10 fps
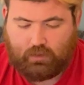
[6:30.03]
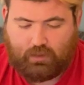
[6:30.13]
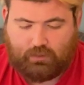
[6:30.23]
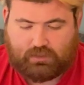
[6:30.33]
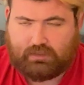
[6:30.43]
when
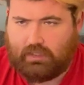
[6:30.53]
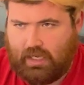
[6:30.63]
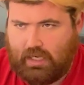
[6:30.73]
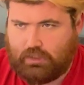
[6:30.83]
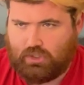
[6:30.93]
I was
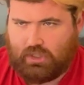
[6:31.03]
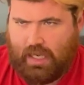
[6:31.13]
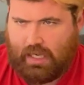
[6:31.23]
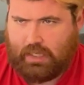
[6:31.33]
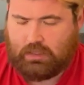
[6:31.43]
eight or
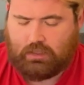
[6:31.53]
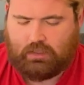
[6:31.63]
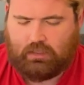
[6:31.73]
nine.